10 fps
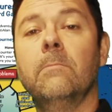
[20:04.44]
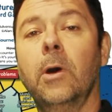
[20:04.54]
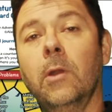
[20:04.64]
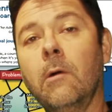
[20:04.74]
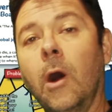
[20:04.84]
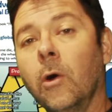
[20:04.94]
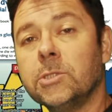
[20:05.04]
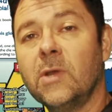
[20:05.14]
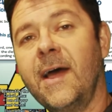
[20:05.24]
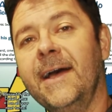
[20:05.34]
Polo
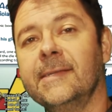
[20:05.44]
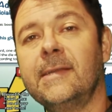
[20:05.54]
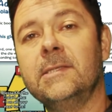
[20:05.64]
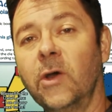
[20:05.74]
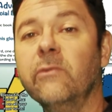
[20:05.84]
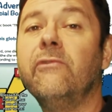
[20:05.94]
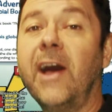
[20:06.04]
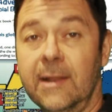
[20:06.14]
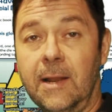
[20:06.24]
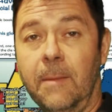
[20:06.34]
also has his own
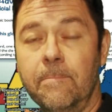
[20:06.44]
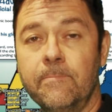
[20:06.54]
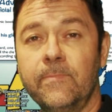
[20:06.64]
fan club.